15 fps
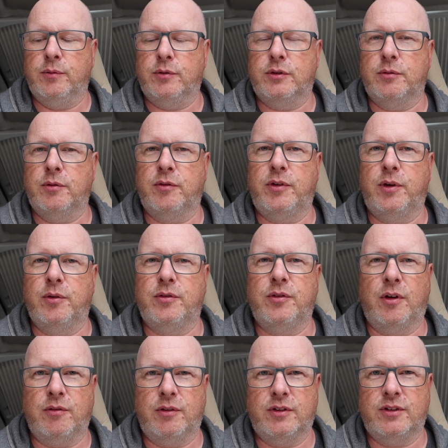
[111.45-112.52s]
Some of you have
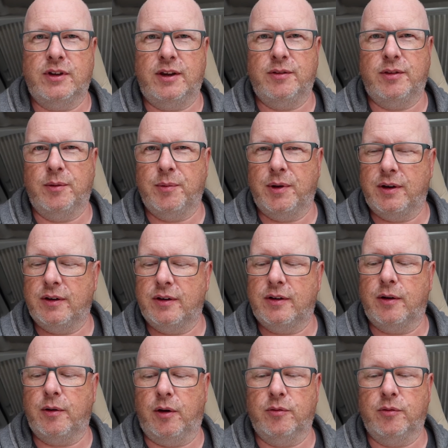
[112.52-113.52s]
not received them, and